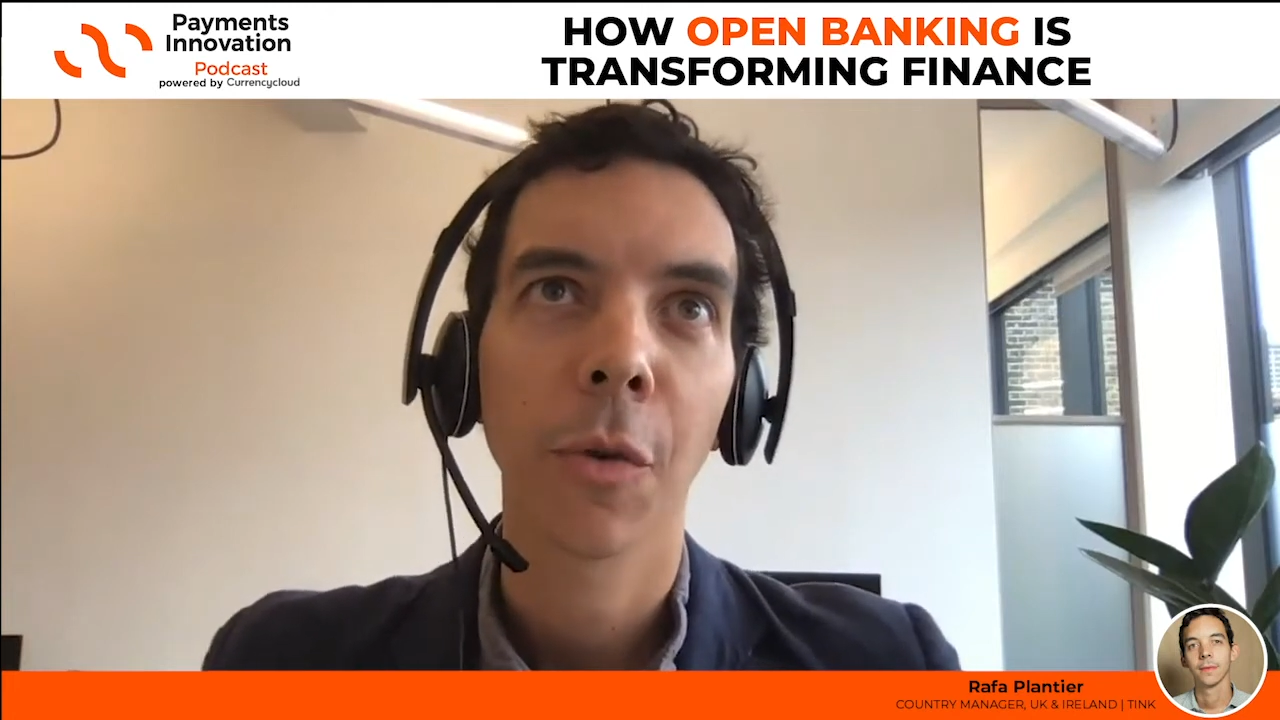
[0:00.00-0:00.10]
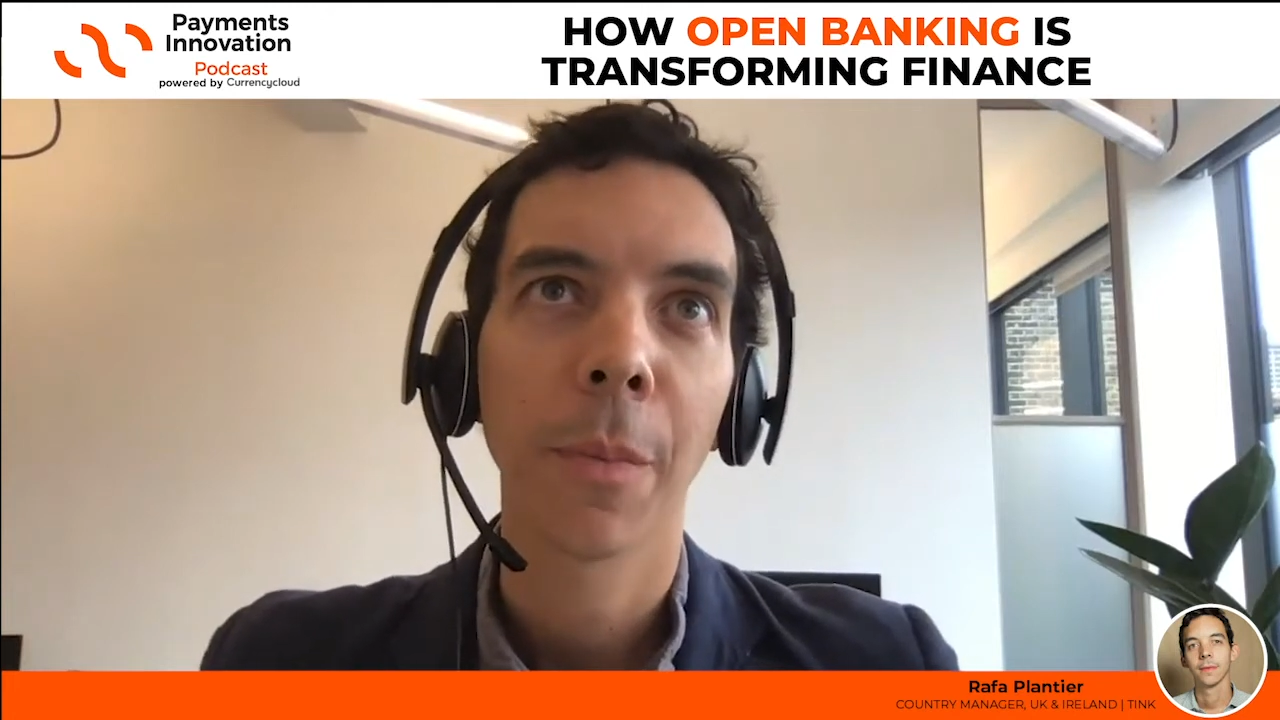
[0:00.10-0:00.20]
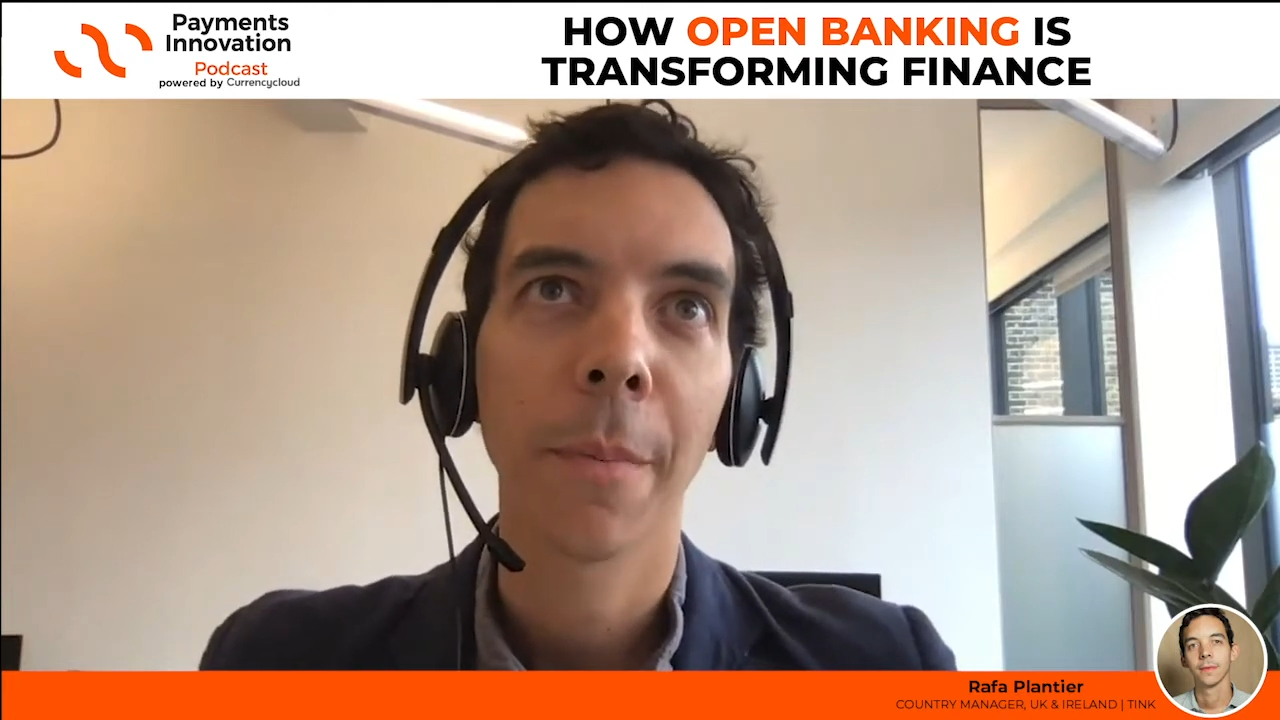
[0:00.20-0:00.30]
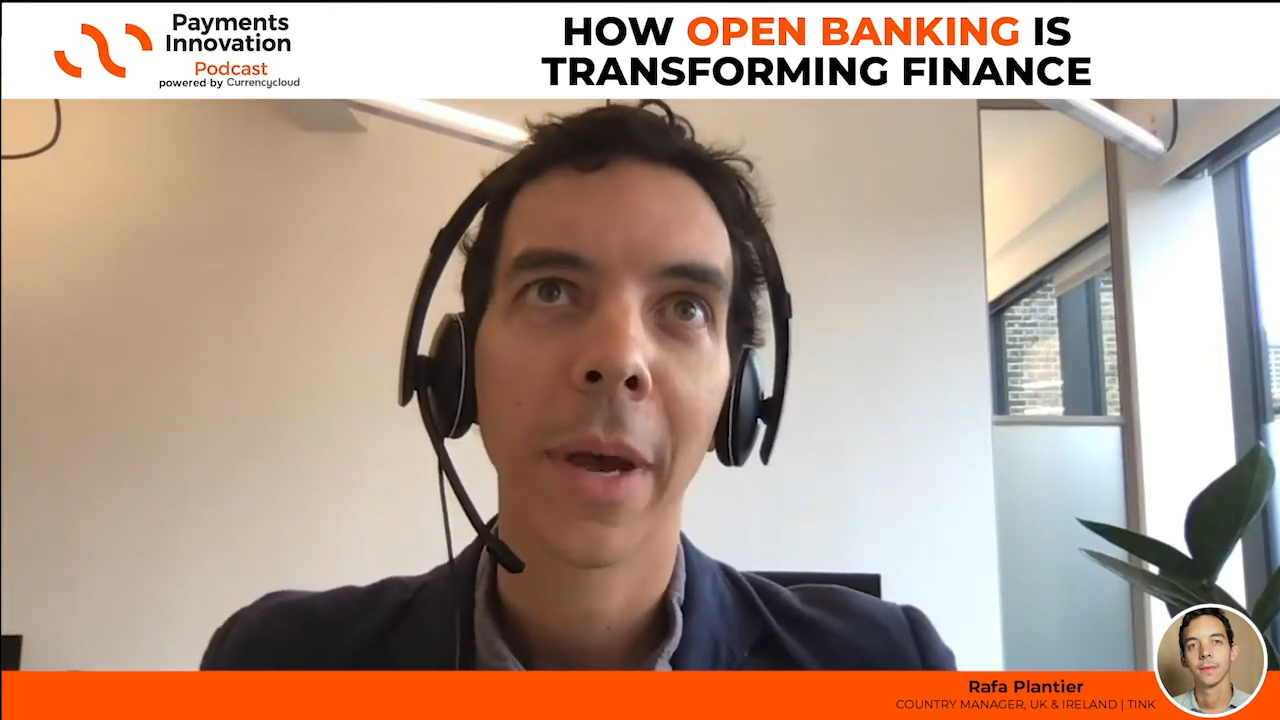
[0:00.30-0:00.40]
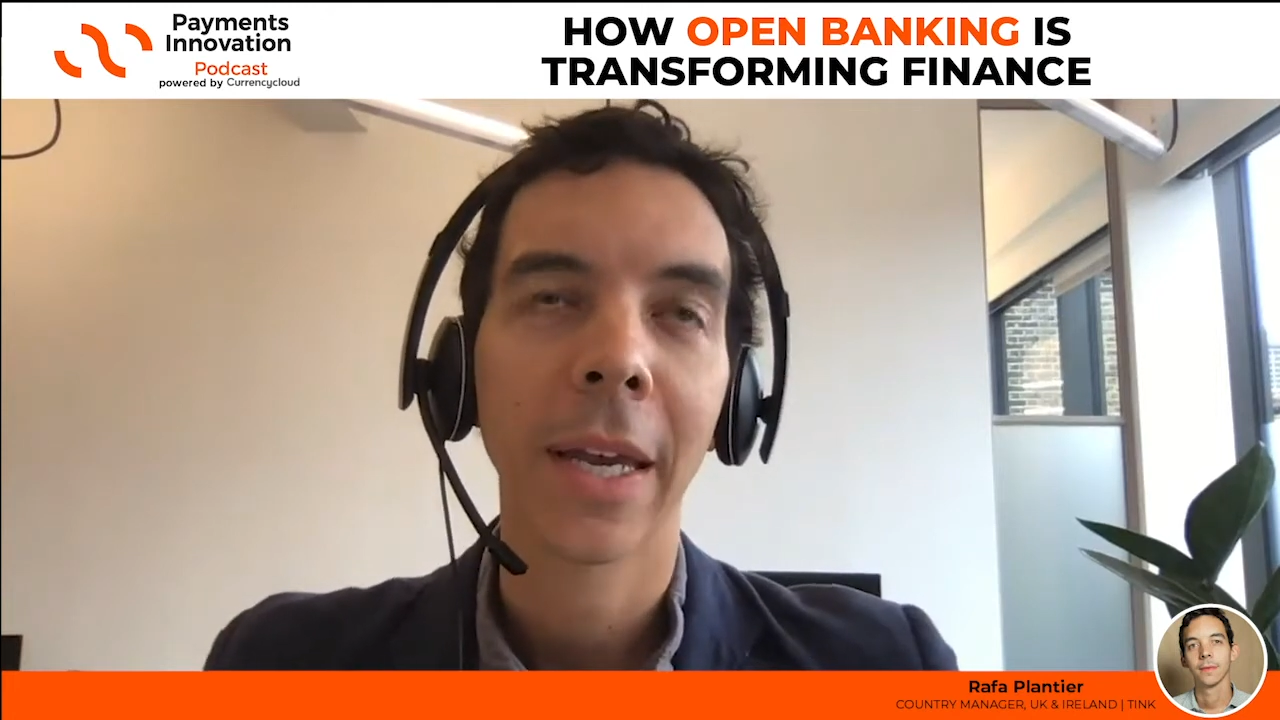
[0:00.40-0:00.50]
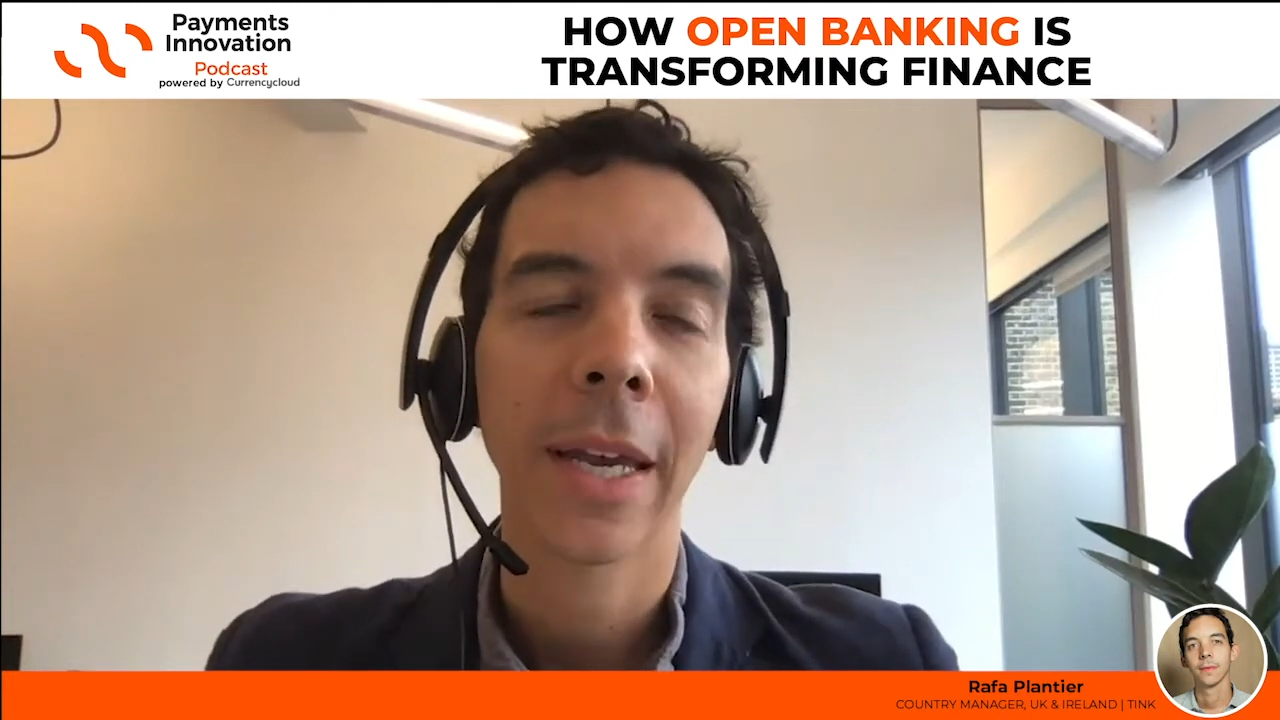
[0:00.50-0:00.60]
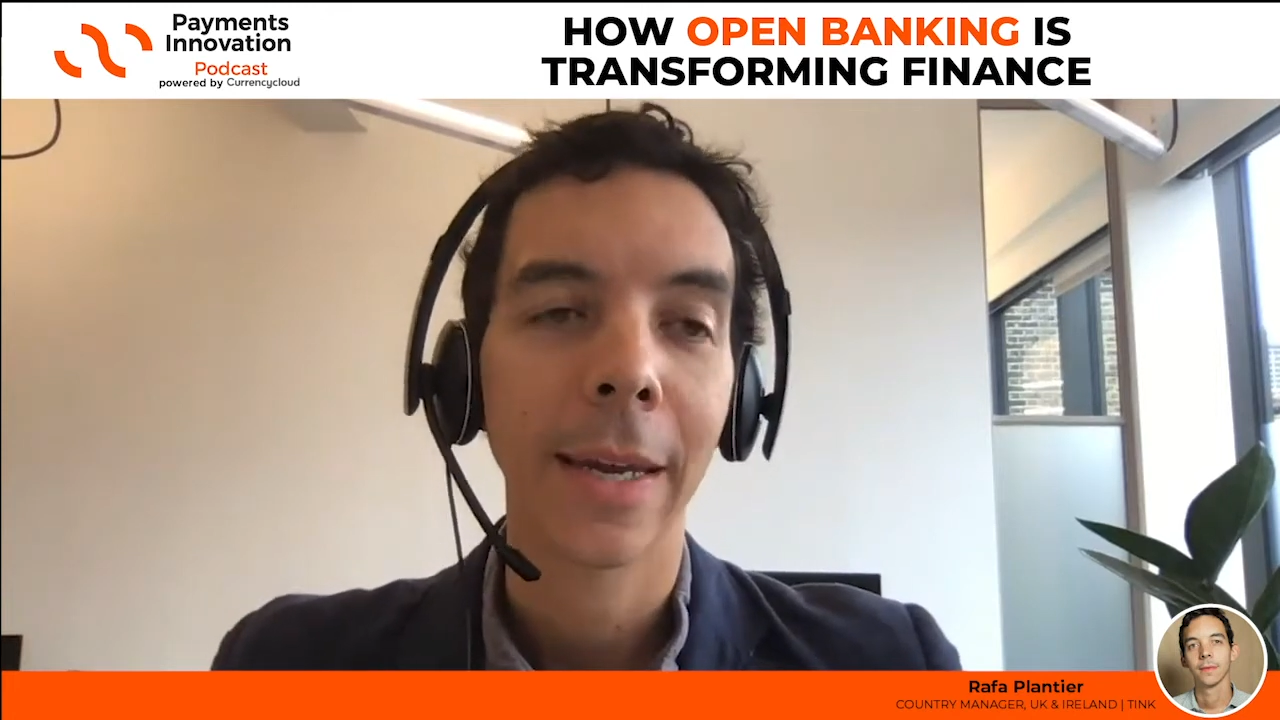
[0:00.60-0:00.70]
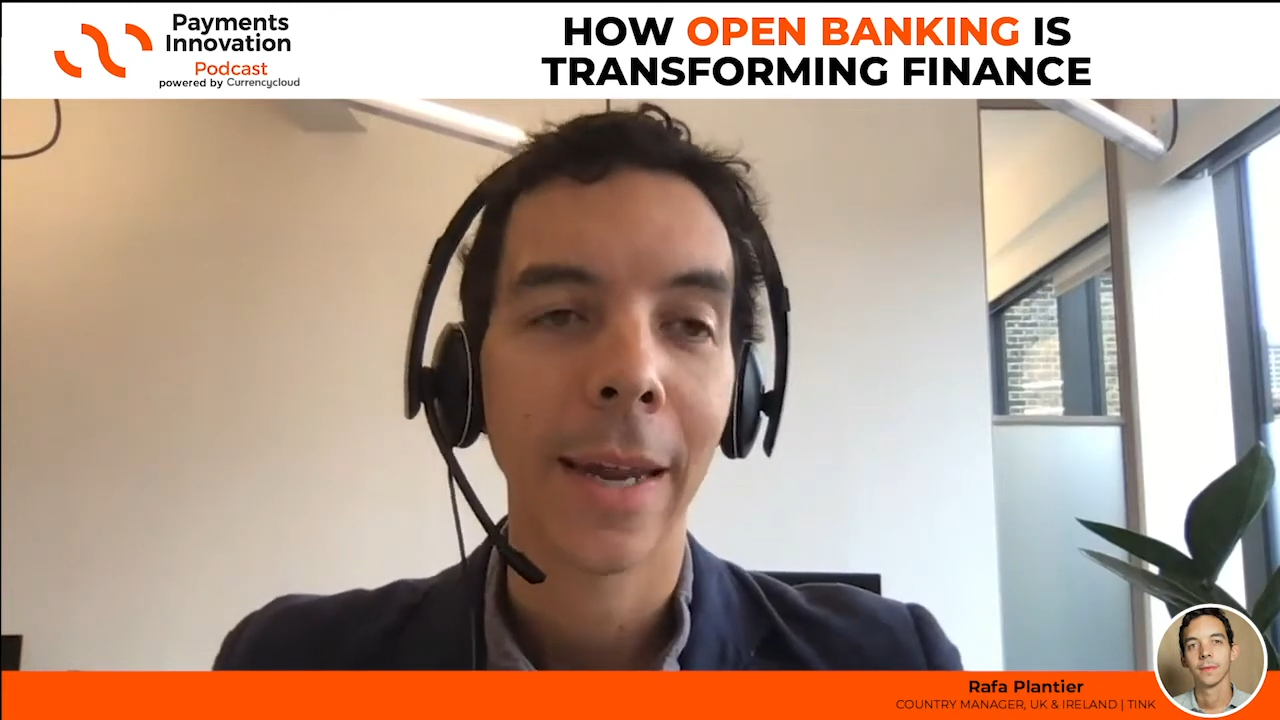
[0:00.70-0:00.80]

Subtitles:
open banking